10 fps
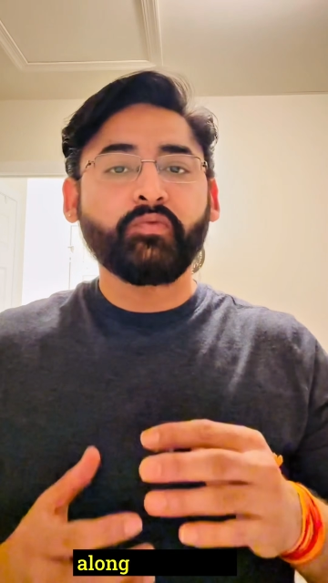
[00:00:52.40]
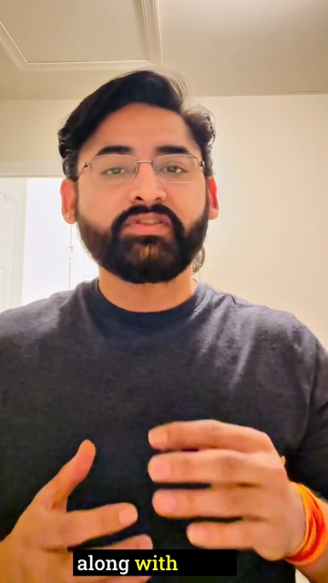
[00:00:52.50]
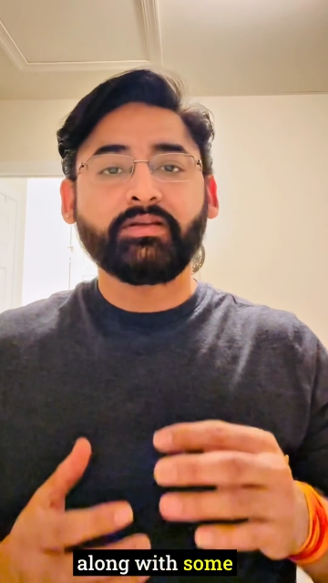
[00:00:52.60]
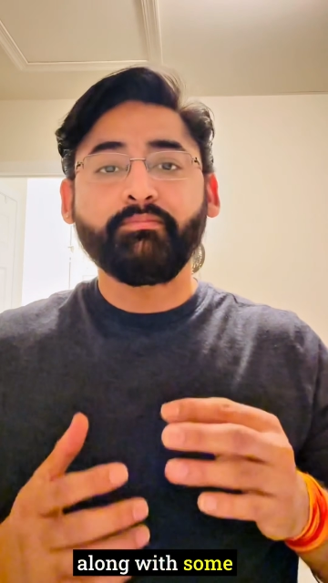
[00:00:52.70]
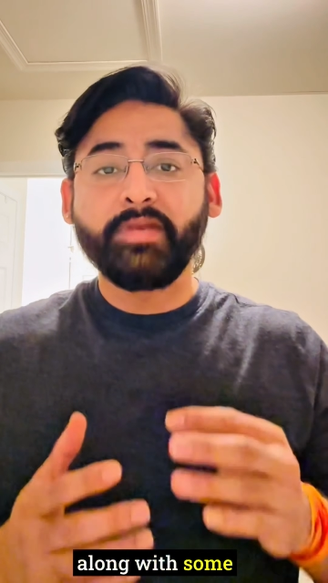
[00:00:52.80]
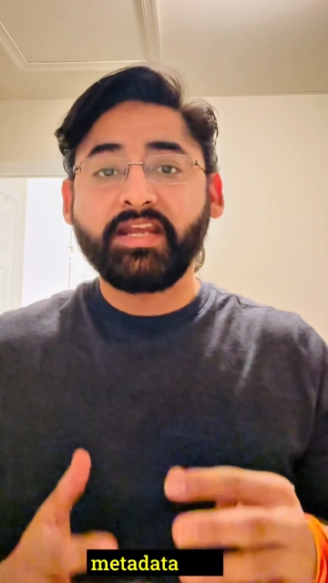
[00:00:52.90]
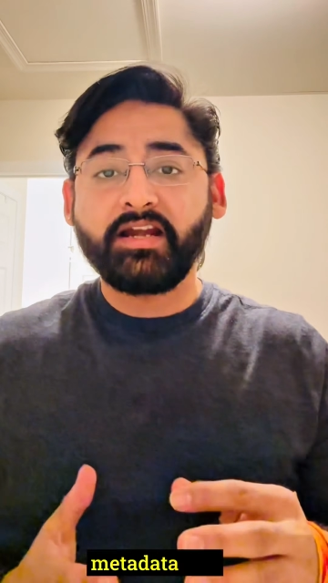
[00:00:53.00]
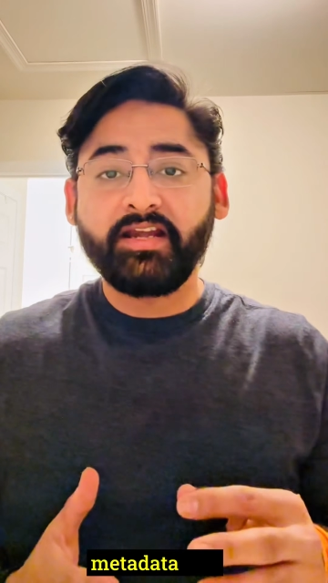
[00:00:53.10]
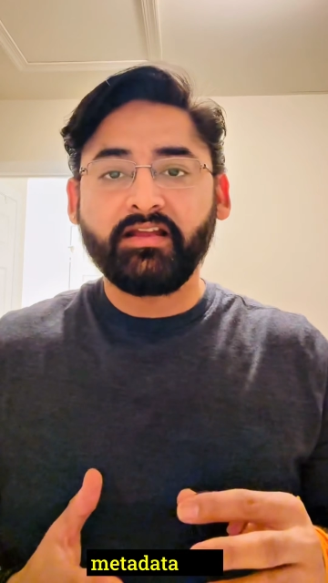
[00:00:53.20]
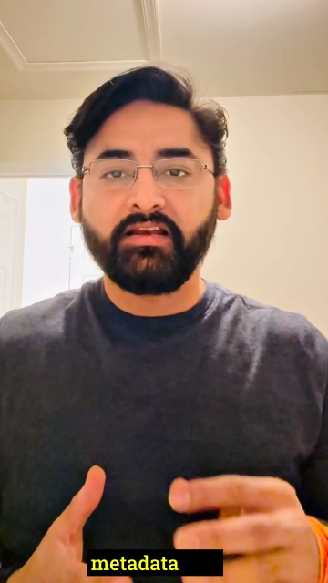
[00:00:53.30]
with some
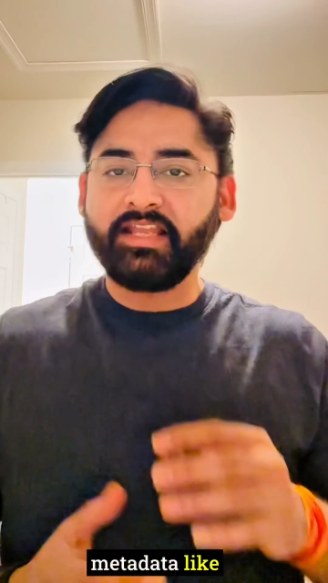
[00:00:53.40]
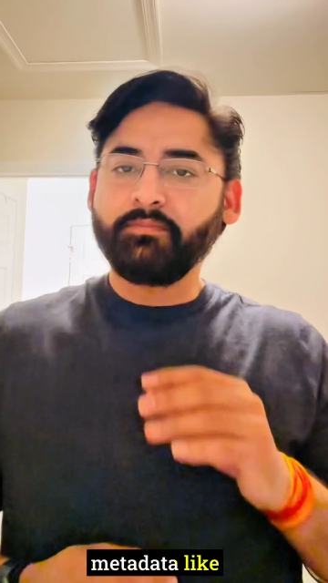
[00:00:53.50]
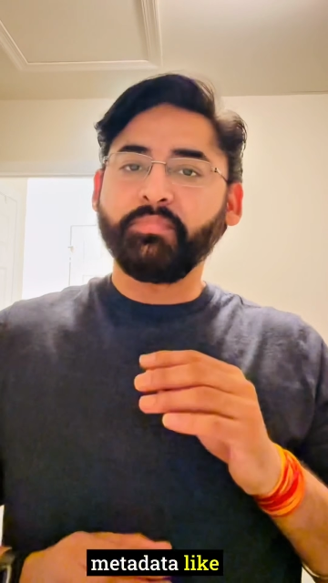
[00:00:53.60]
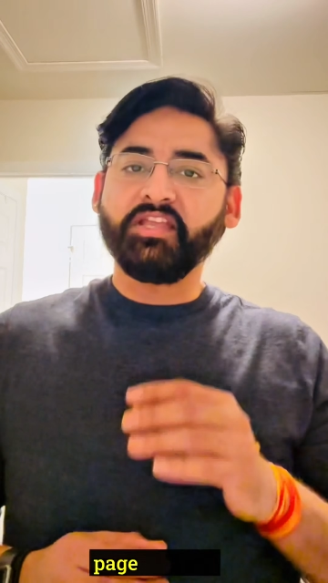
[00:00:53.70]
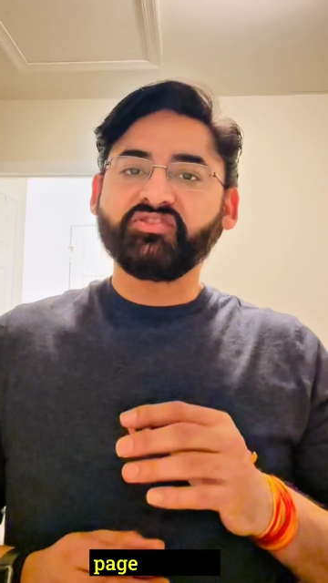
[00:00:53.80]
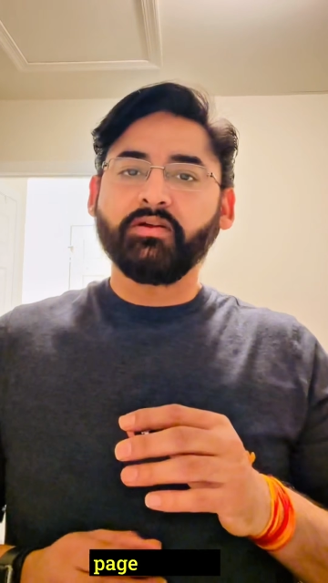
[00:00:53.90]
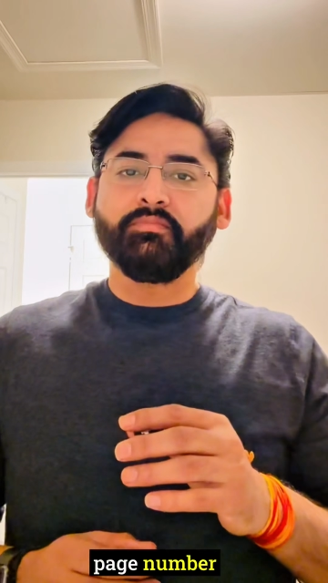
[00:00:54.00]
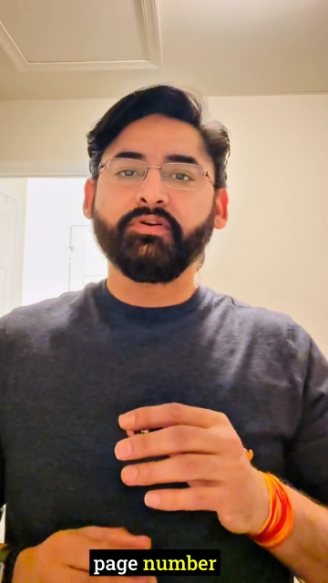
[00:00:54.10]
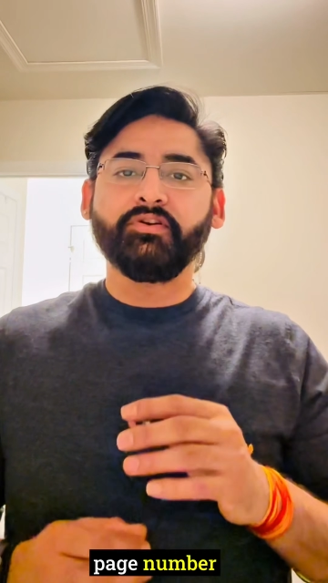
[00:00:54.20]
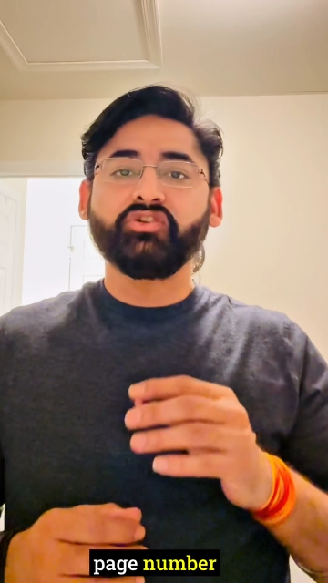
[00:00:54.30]
metadata like page
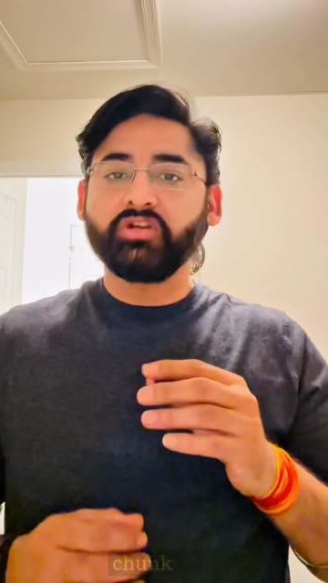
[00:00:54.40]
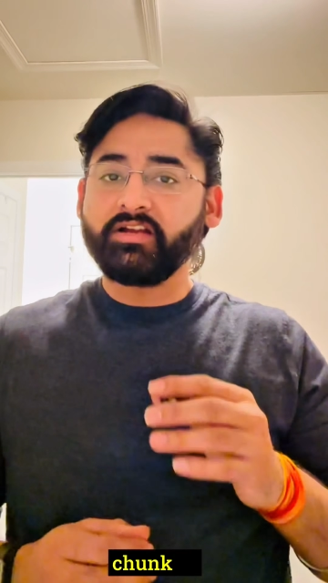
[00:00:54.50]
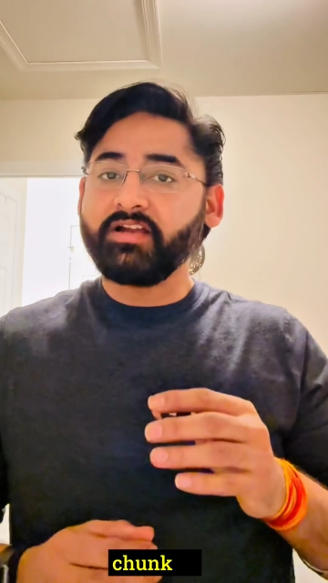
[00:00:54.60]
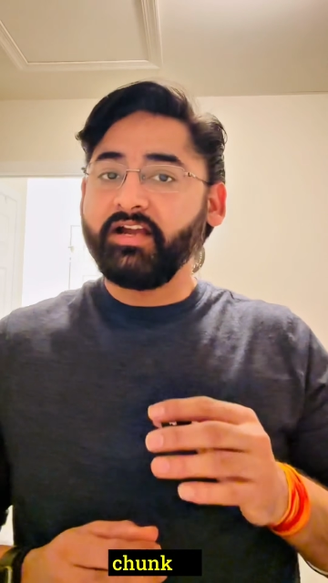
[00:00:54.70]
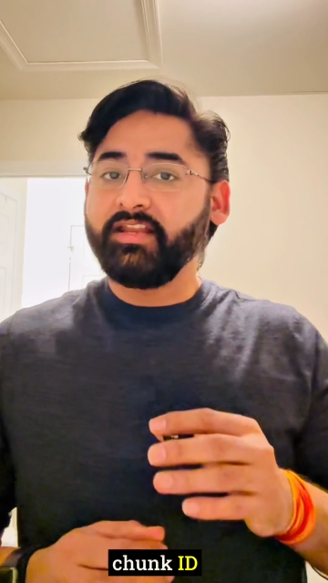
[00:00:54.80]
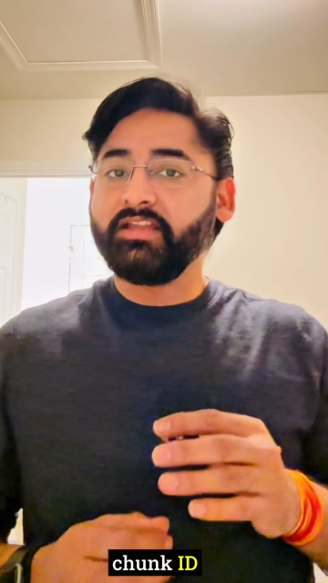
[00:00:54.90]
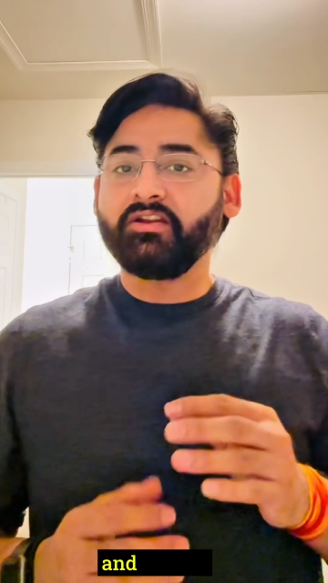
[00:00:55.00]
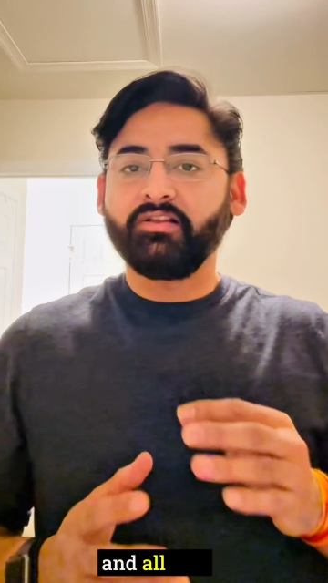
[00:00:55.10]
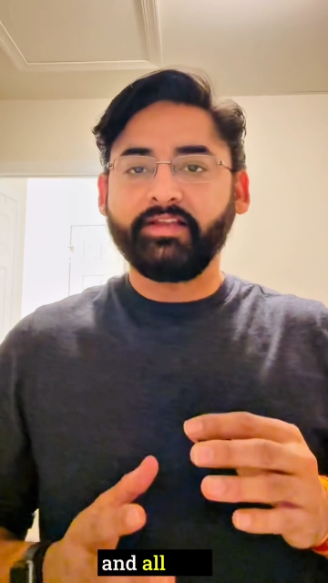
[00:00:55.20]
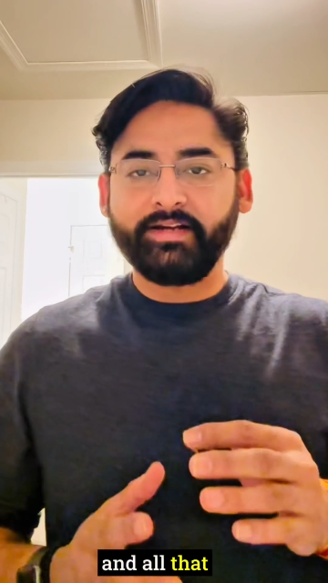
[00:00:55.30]
number, chunk ID, and
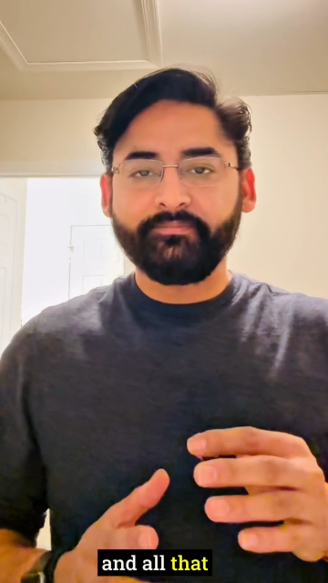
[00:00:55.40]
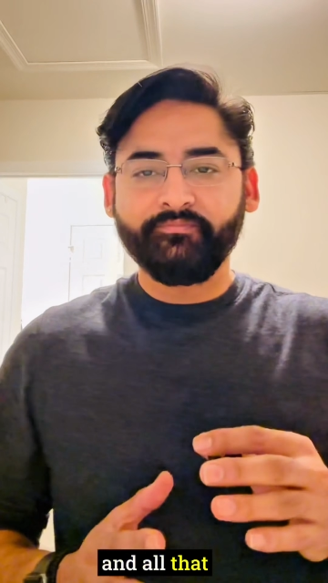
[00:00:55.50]
all that.